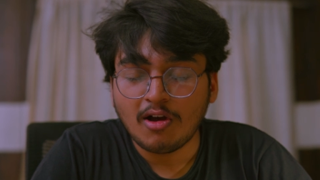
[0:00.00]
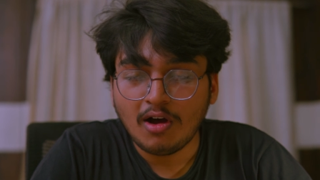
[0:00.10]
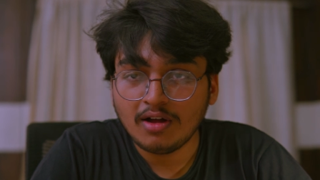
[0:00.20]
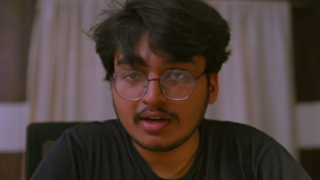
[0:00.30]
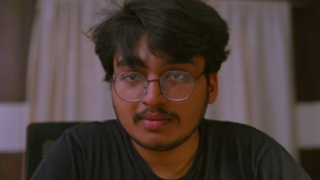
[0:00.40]

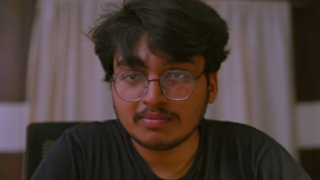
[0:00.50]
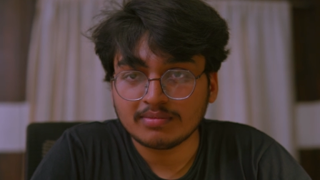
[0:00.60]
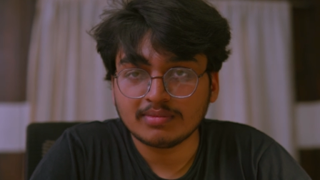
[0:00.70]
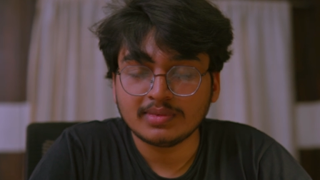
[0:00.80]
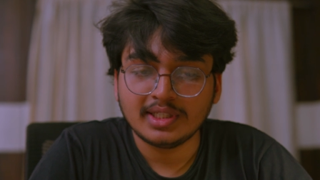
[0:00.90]
or
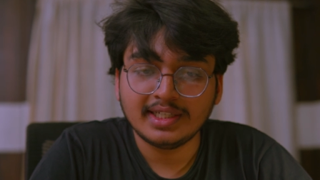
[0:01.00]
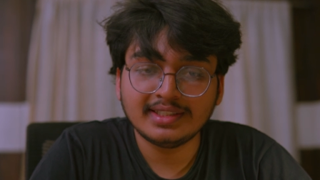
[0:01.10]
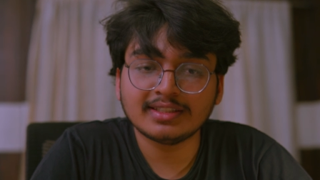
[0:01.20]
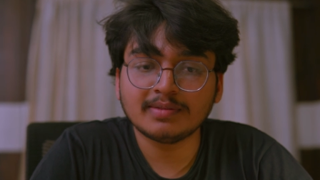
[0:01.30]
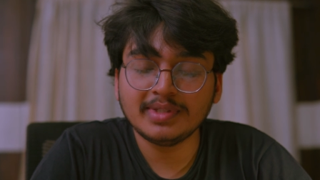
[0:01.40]
it
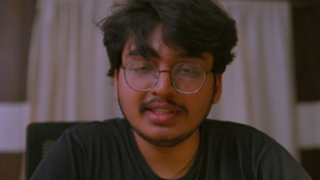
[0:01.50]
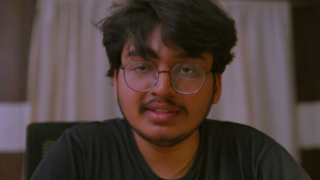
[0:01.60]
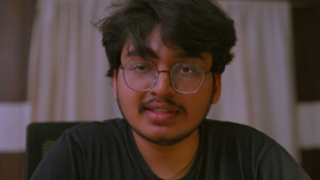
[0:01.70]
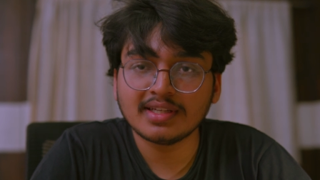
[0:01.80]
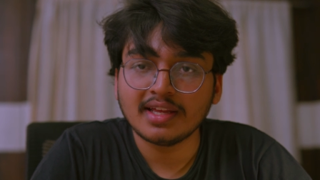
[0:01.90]
just
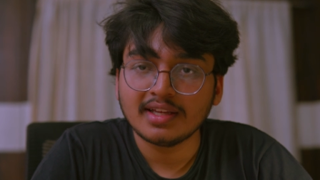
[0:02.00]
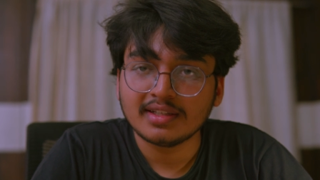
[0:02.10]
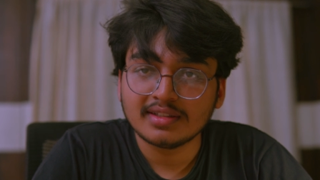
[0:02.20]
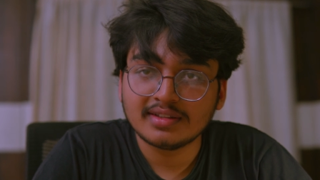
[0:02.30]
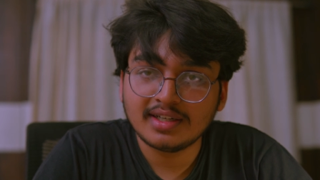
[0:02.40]
means
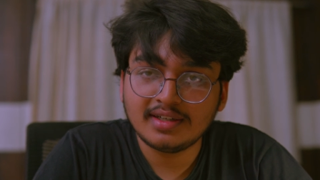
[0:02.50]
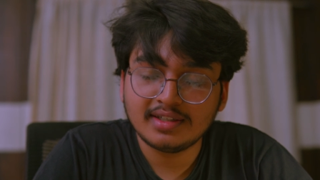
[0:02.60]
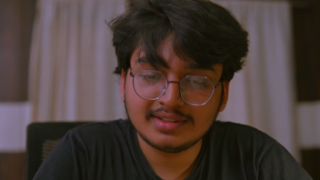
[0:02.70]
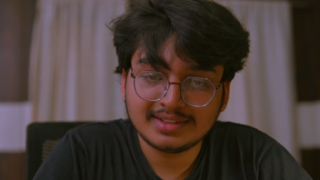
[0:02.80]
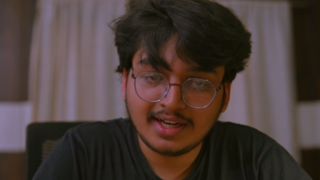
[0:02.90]

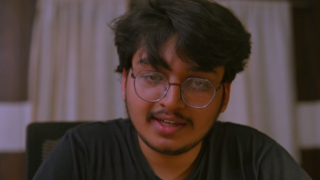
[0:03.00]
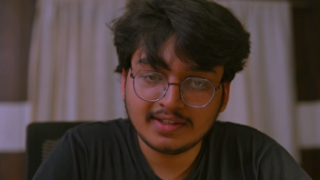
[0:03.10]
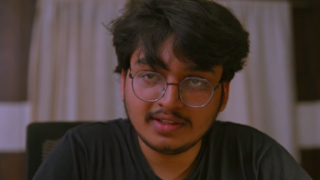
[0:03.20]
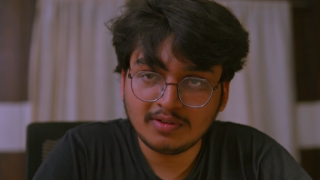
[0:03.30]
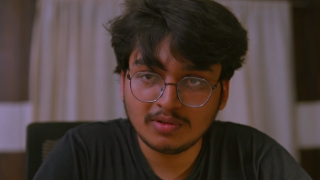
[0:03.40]
that
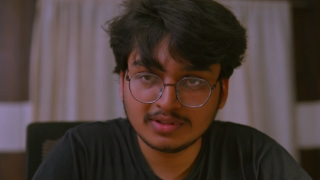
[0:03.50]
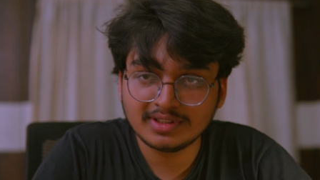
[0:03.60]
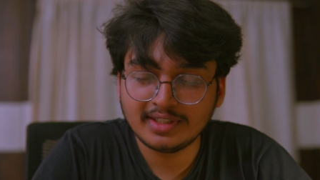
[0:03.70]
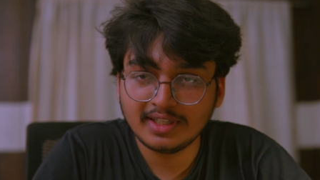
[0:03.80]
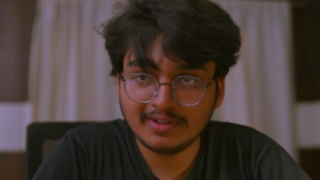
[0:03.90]
Chatan, who's
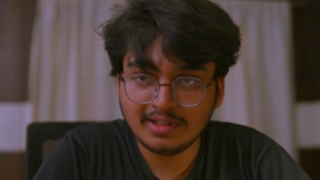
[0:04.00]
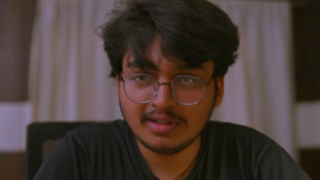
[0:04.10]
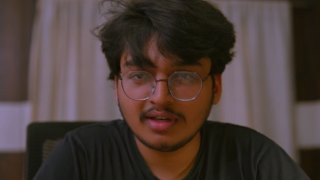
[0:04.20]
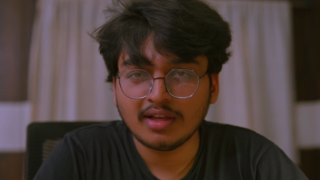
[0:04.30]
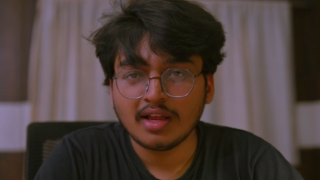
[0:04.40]
the devil
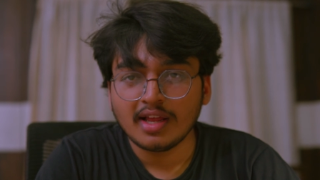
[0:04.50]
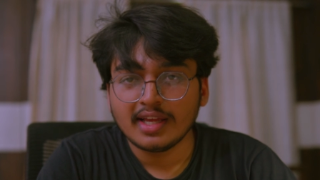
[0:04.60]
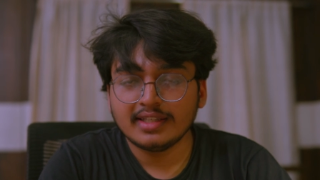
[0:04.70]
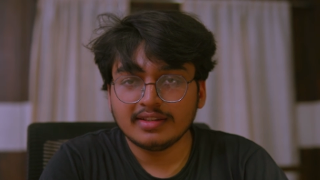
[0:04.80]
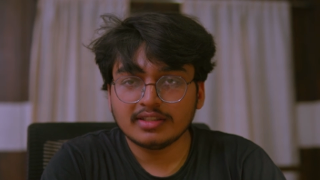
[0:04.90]

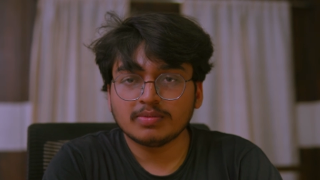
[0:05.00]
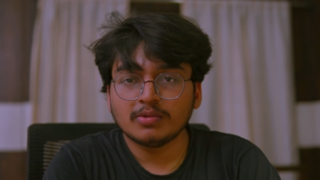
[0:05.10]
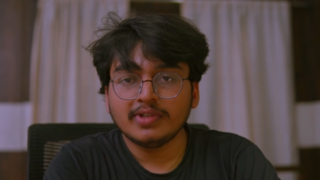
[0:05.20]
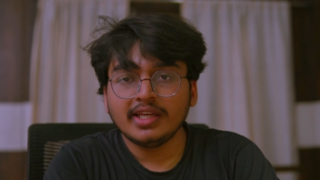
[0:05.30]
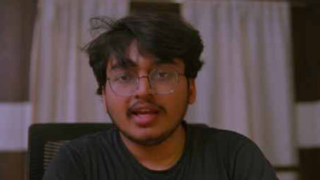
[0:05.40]
in this
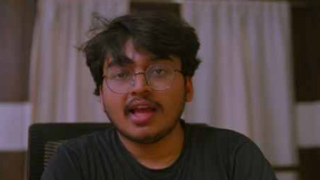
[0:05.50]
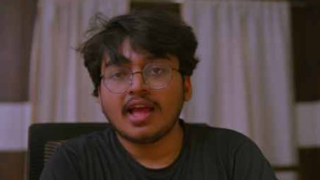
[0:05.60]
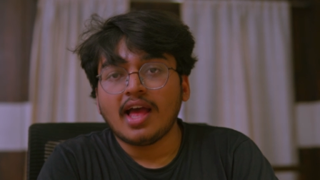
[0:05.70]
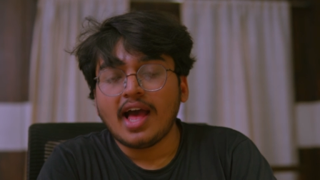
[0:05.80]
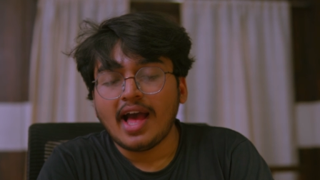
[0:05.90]
movie,
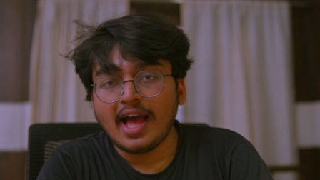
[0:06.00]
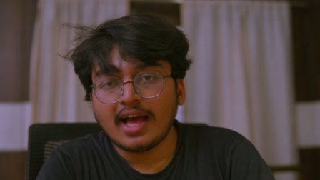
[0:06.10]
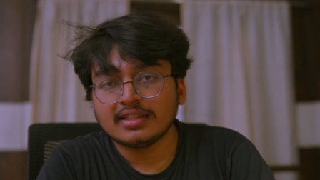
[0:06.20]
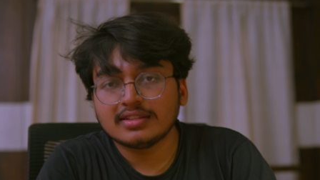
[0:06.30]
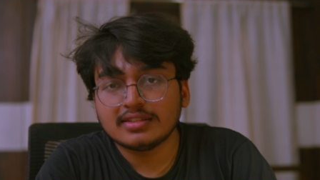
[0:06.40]

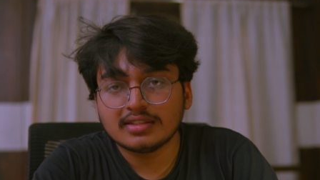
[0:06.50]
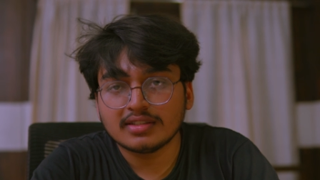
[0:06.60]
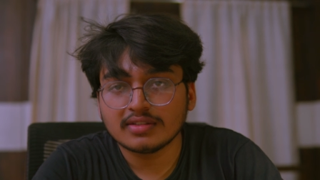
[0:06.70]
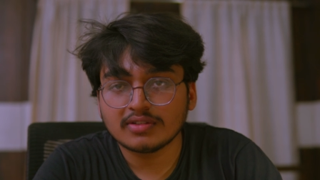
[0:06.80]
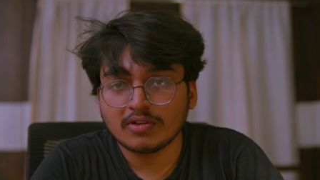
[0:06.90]

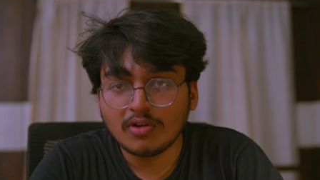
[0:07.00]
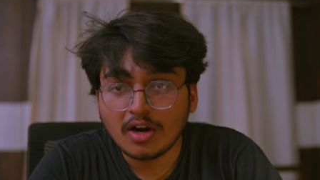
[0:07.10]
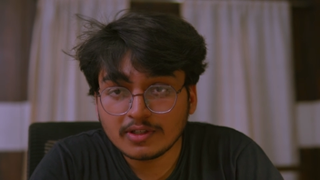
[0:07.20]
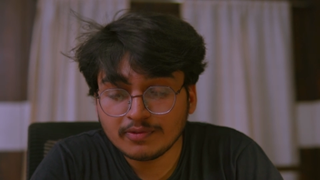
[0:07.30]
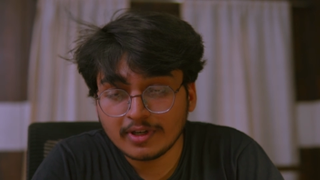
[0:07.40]
has
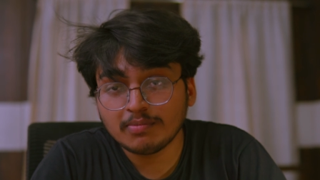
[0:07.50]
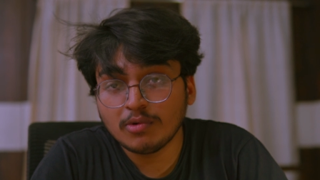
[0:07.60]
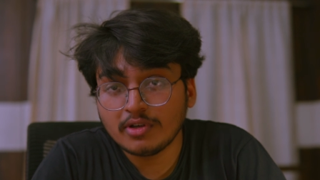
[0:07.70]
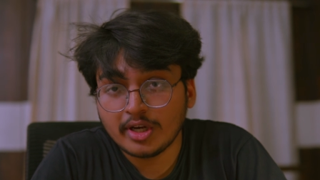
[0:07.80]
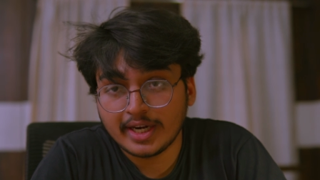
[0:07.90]
got one
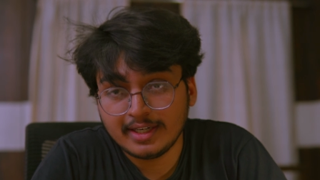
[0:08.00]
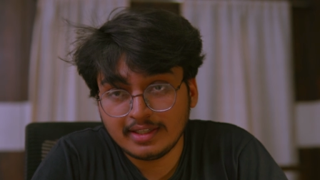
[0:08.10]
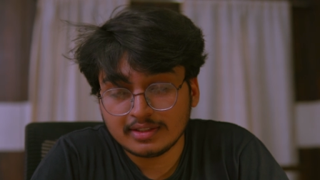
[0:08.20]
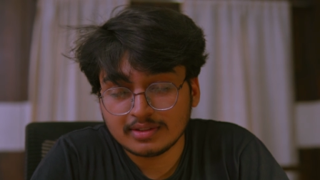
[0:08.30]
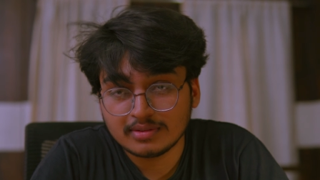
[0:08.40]
more
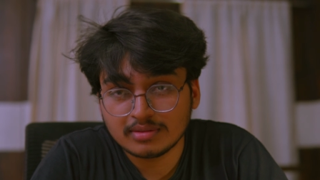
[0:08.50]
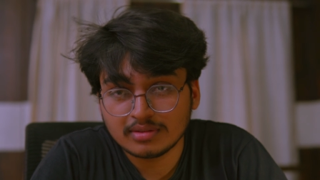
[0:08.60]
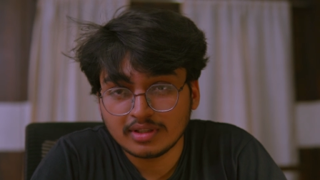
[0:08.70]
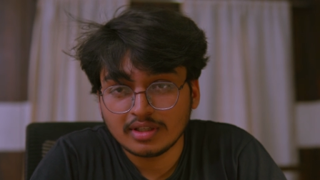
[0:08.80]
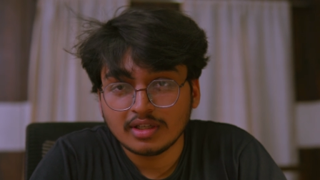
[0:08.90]
target
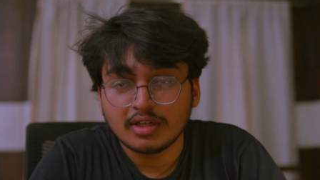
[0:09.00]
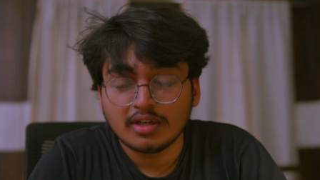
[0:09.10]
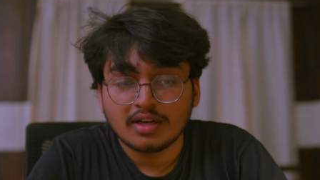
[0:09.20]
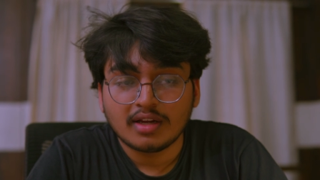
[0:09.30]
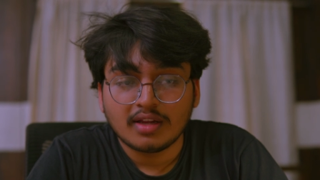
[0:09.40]

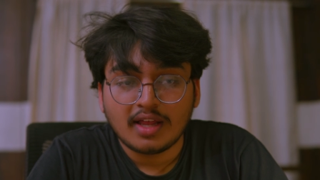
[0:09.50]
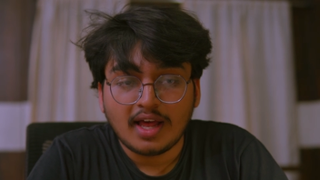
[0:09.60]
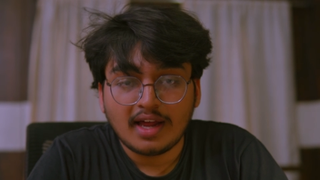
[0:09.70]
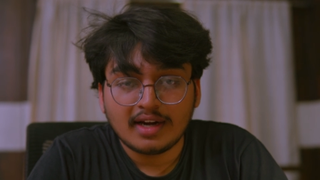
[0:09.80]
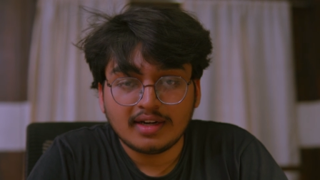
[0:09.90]

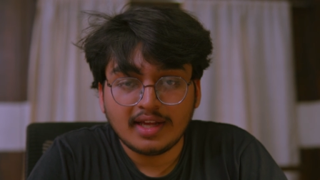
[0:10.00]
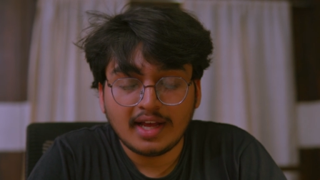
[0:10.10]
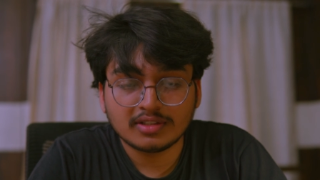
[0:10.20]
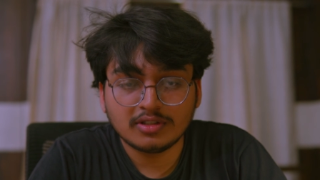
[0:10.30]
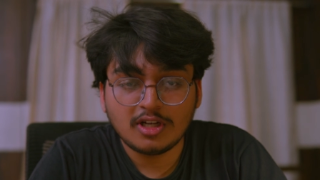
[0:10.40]
and
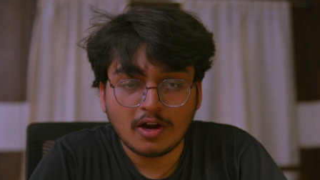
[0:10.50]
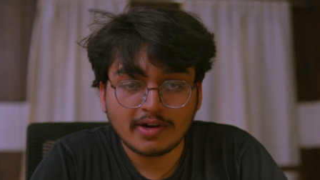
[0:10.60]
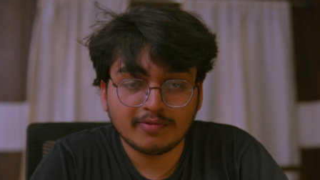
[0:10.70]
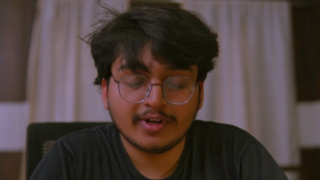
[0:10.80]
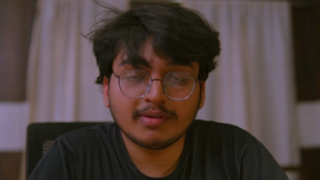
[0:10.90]
has
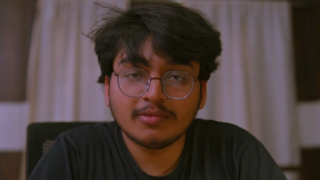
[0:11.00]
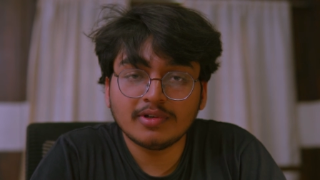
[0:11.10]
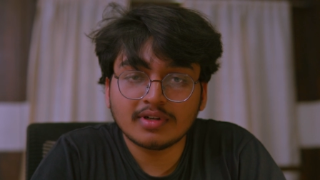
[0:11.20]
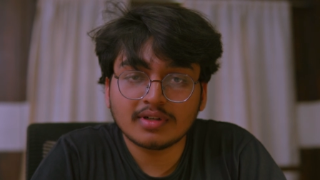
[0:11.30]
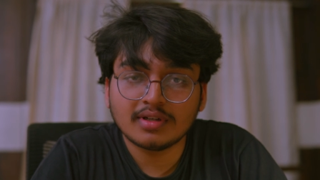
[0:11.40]
got one
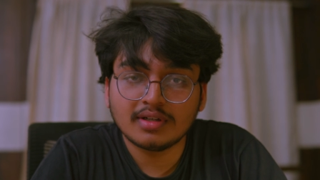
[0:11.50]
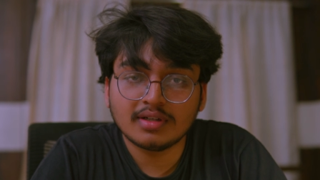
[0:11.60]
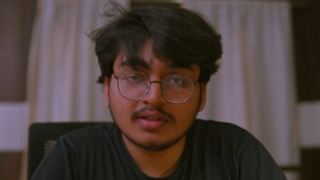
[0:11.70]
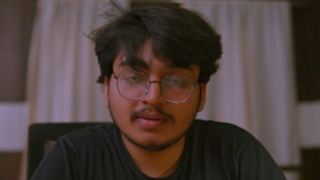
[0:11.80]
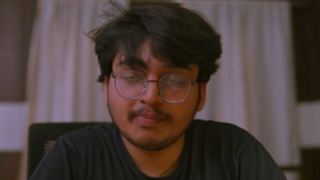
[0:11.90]
more
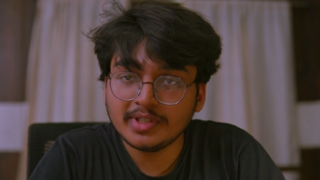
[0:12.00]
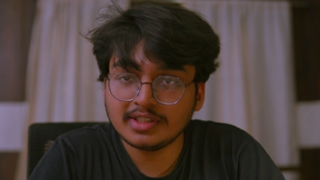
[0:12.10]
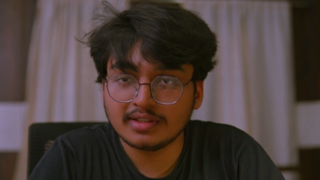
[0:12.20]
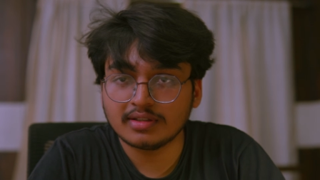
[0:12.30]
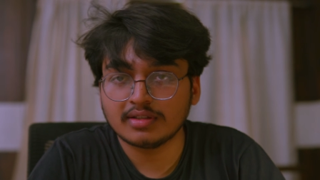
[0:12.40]

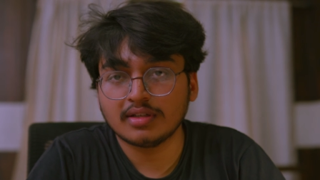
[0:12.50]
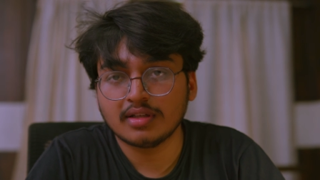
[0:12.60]
mission